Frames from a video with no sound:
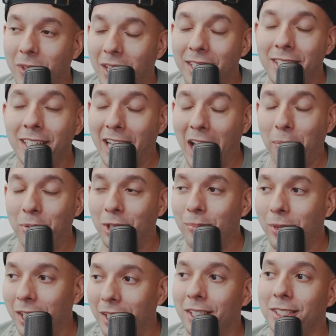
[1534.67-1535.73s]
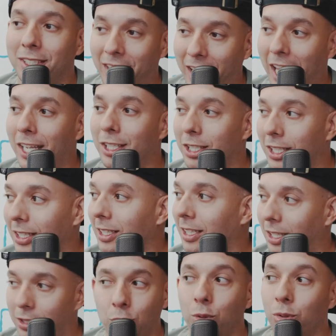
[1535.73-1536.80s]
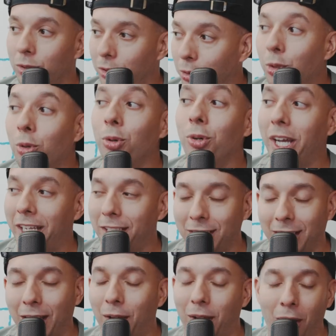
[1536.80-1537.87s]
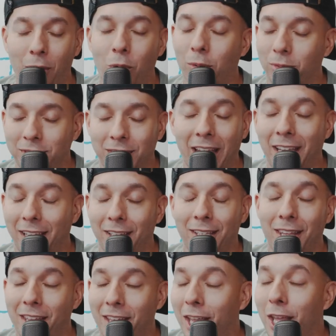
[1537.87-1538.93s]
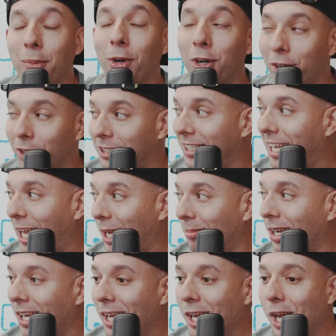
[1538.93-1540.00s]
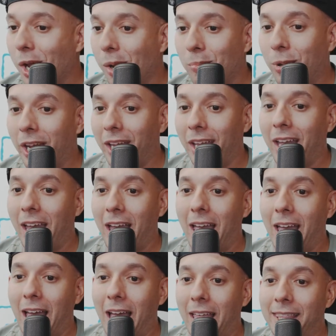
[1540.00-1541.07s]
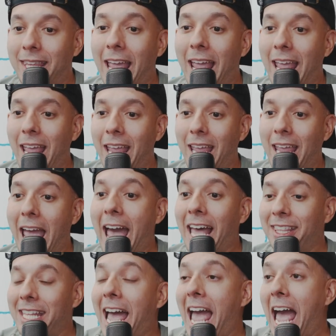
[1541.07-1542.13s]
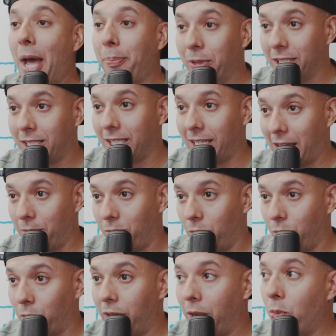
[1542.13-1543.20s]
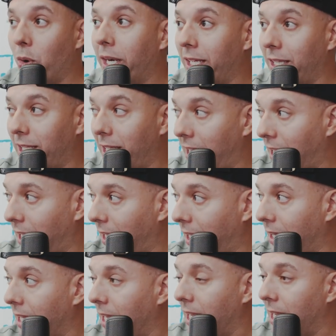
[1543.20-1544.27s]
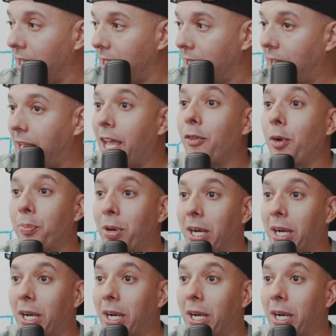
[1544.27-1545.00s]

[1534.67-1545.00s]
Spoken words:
It didn't happen to me. There's an agent, a cool agent. I won't say him or her name, but they had that happen to them where they went and they gave a